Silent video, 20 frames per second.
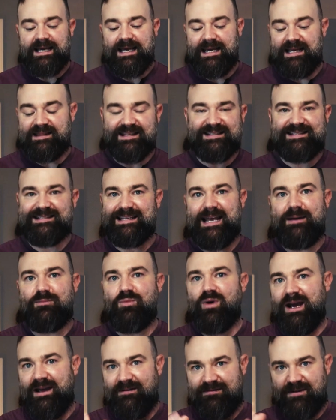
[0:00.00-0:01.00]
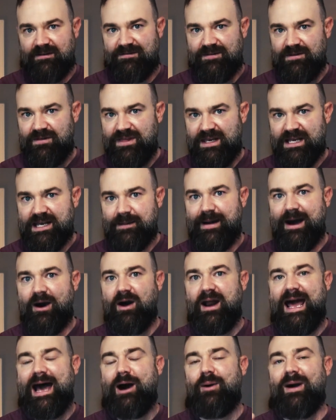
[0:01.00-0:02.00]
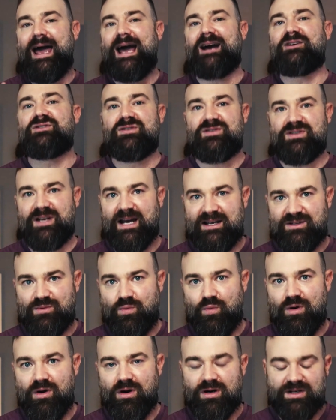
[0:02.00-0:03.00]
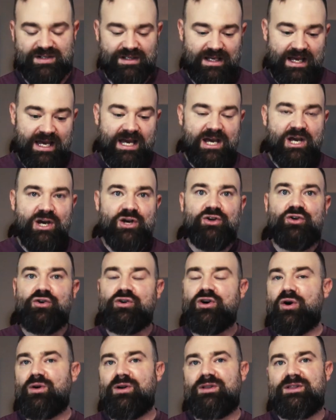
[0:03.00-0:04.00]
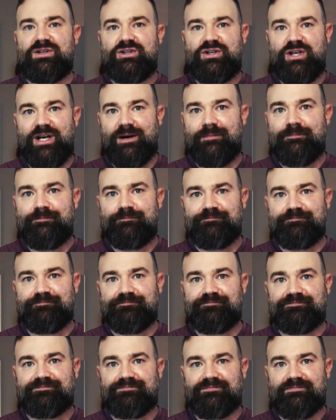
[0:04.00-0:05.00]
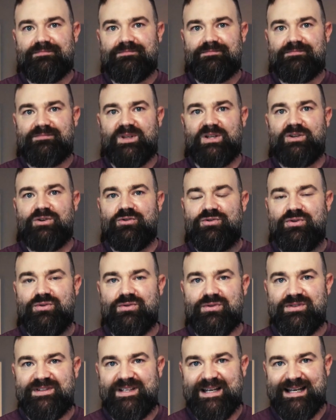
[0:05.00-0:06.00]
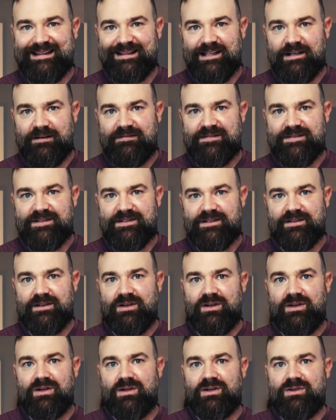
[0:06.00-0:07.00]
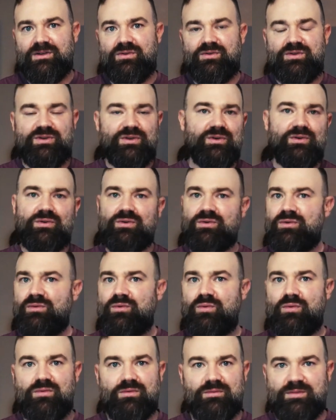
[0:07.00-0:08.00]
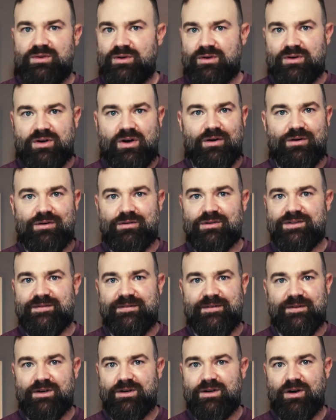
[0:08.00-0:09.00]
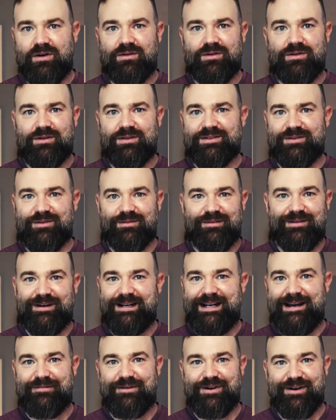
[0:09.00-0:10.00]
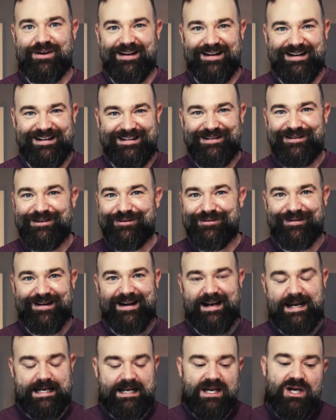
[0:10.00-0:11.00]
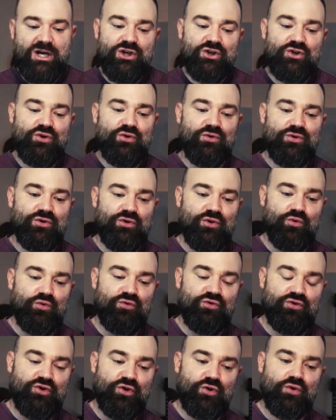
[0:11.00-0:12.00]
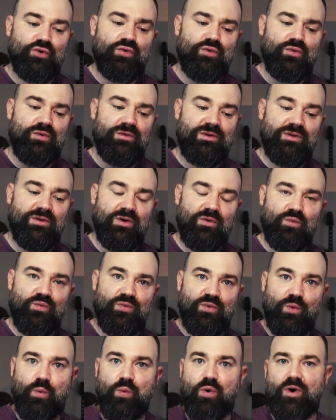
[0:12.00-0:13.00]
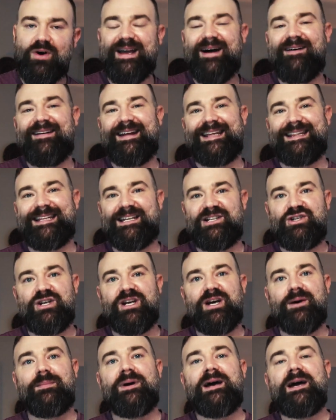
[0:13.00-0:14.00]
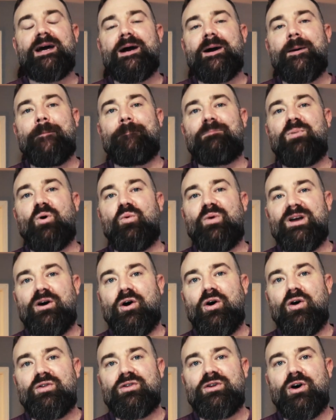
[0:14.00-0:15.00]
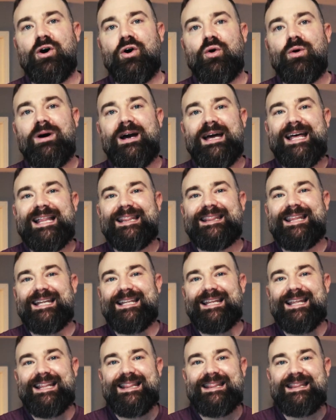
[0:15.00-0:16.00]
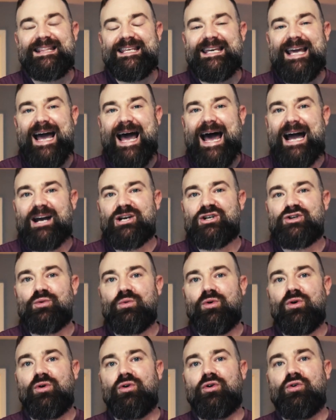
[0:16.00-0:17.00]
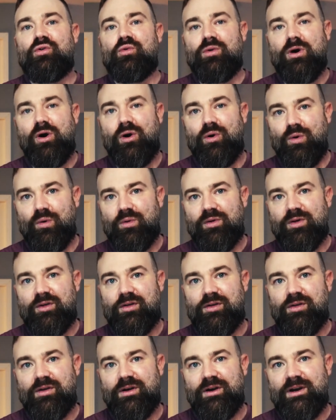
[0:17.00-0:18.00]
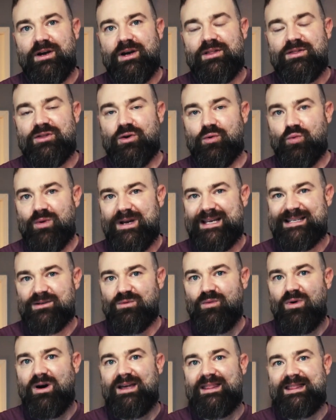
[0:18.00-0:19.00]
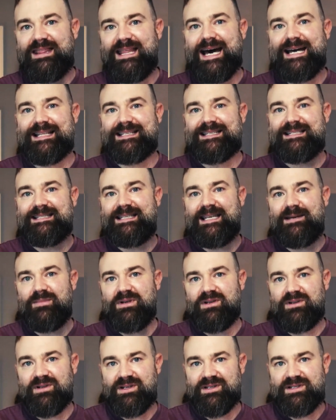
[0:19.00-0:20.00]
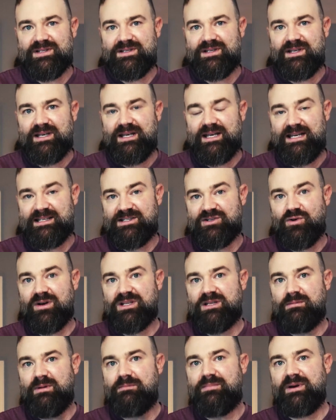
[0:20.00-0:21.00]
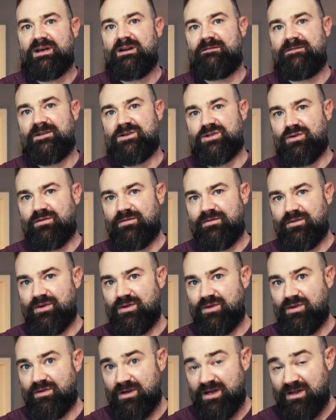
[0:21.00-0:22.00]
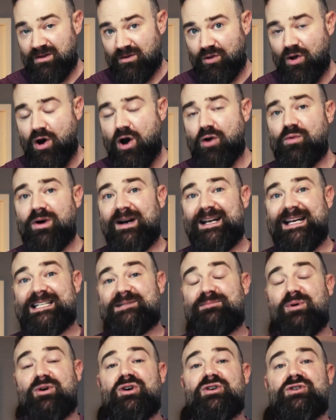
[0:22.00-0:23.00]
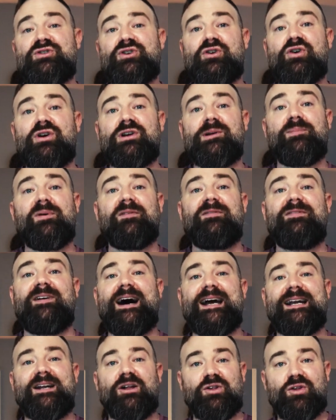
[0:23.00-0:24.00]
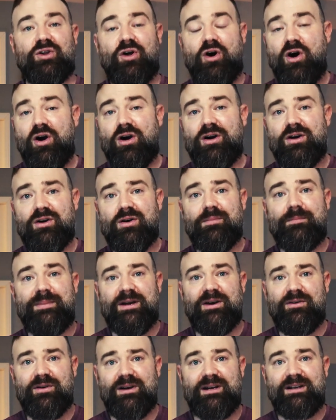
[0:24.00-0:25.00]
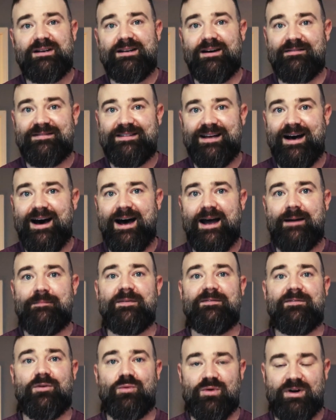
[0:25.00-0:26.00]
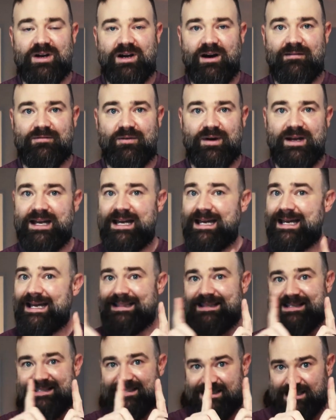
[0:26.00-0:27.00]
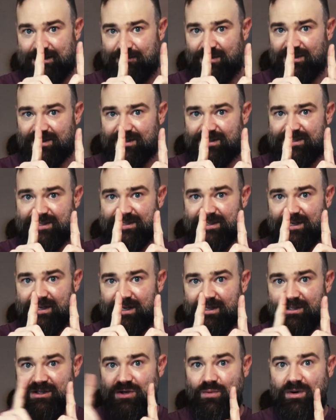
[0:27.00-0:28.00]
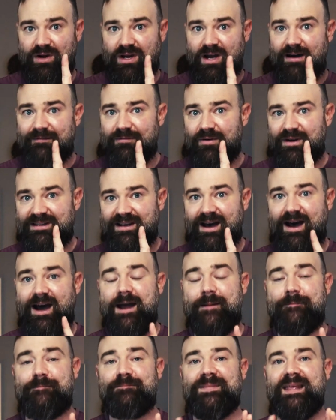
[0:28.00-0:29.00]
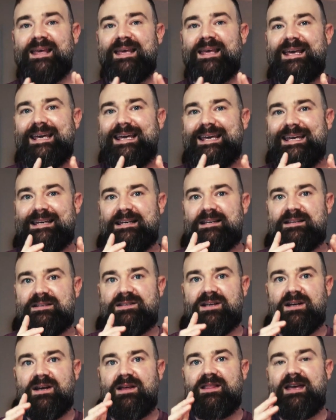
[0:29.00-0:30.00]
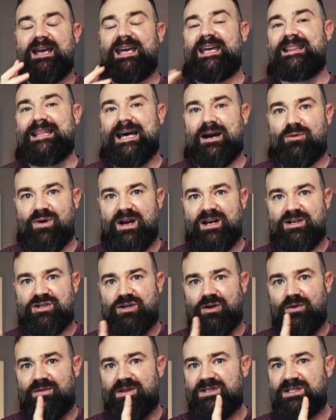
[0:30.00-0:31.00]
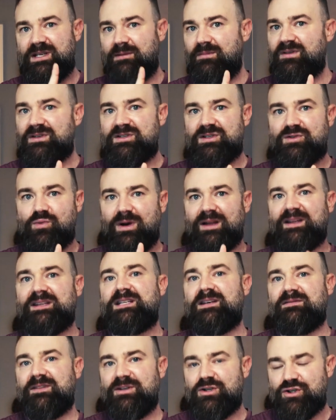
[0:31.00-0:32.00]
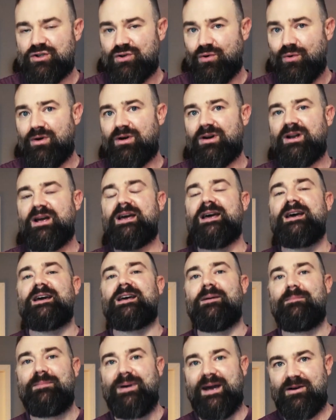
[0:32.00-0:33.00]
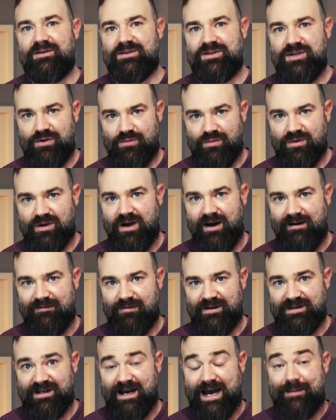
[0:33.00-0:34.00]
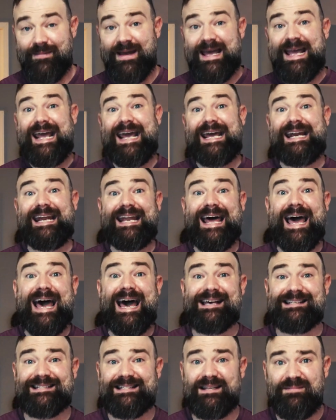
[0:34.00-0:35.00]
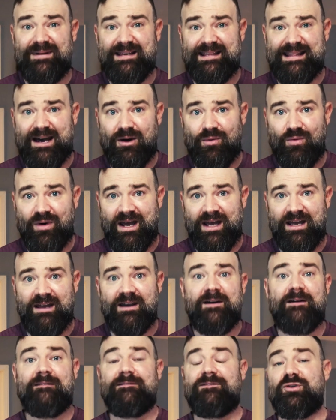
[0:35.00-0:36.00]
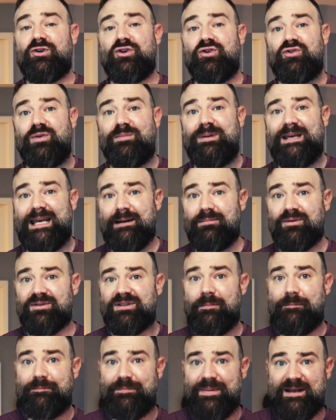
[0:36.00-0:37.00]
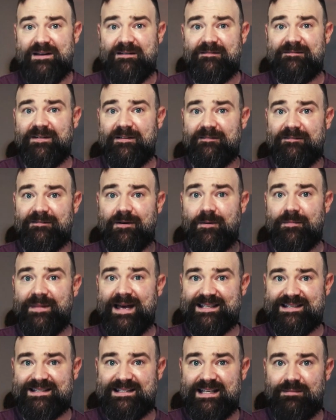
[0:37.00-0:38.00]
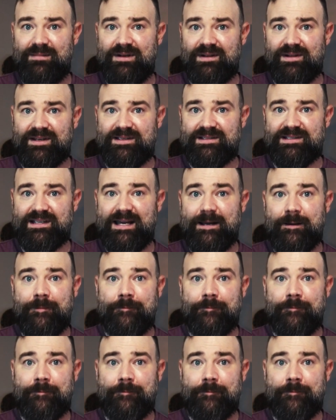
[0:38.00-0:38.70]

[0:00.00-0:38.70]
In the same way, if you think about how exercise works, you go to the gym, you do your deadlifts, you do your curls for the girls or whatever you're gonna do, right? You do the workout in the gym, but we all know that the actual growth, the reason why that stimulus is going to be beneficial for you in the long run is because you're going to provide a longer period of time for recovery. The stimulus to recovery time is in that ratio. The stimulus is relatively short compared to your recovery time. And it has to be that way for you to be able to benefit from that stimulus.